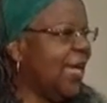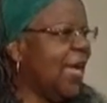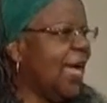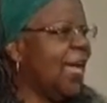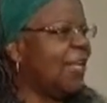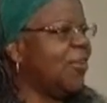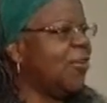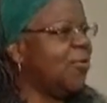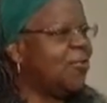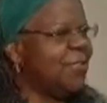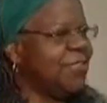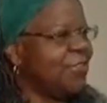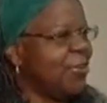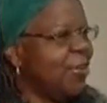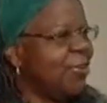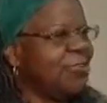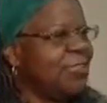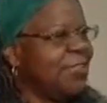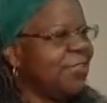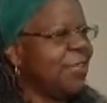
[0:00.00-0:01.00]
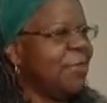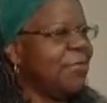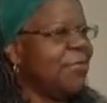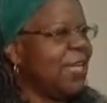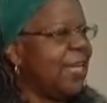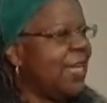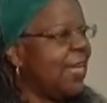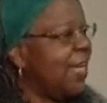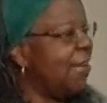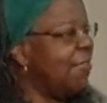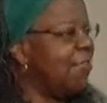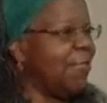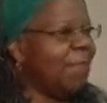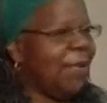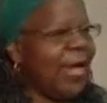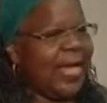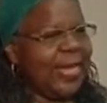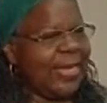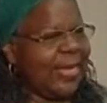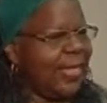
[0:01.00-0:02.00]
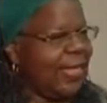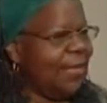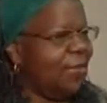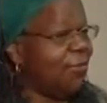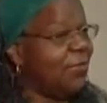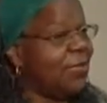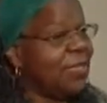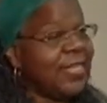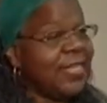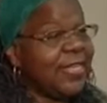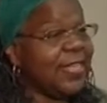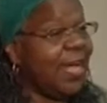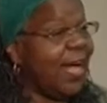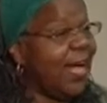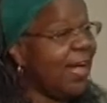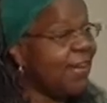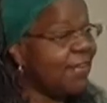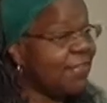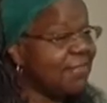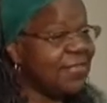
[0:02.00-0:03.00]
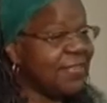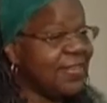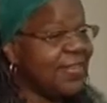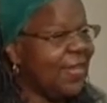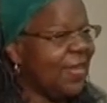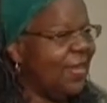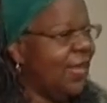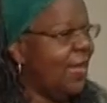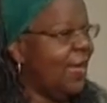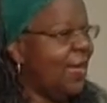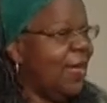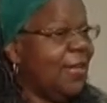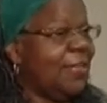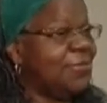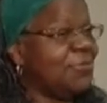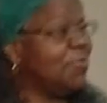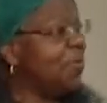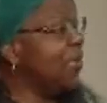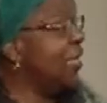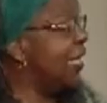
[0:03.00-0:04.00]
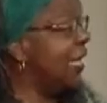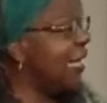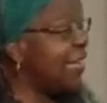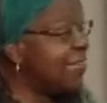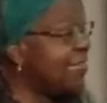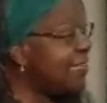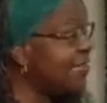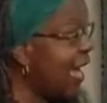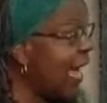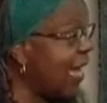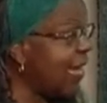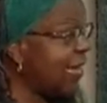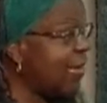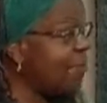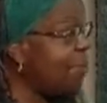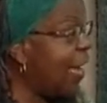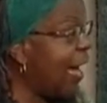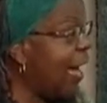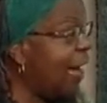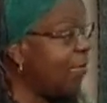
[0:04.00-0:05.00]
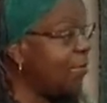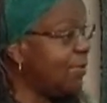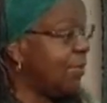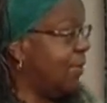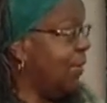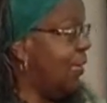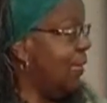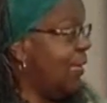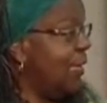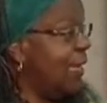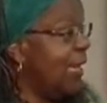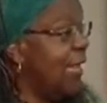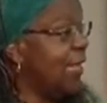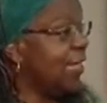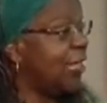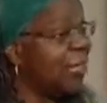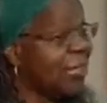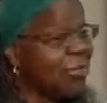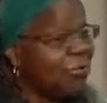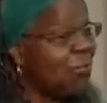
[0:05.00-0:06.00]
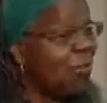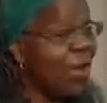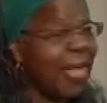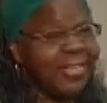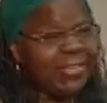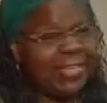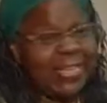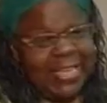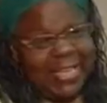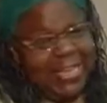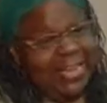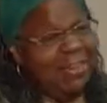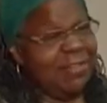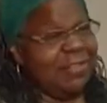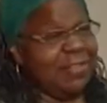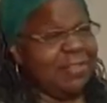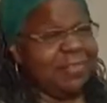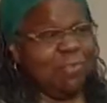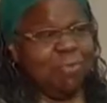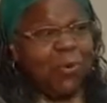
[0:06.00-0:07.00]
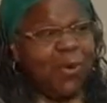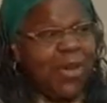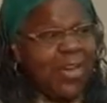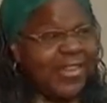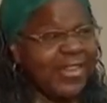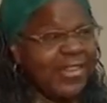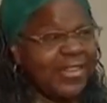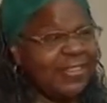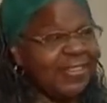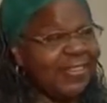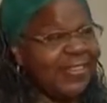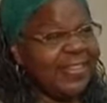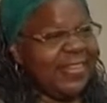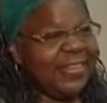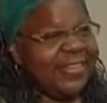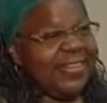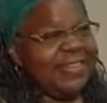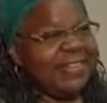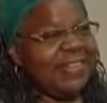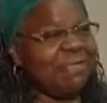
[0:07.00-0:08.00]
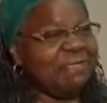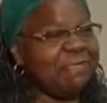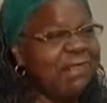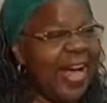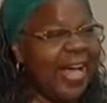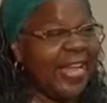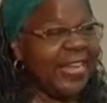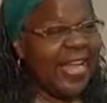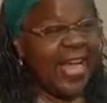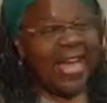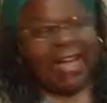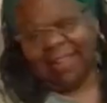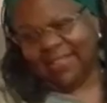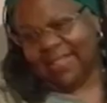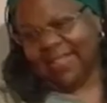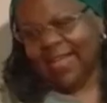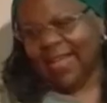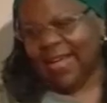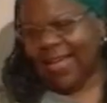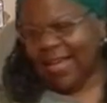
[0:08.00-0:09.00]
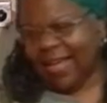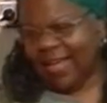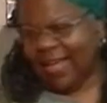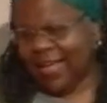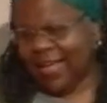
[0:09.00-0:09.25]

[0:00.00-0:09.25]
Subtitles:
I know research is something that everybody really loves and is really excited about and couldn't wait to get here this morning to find out a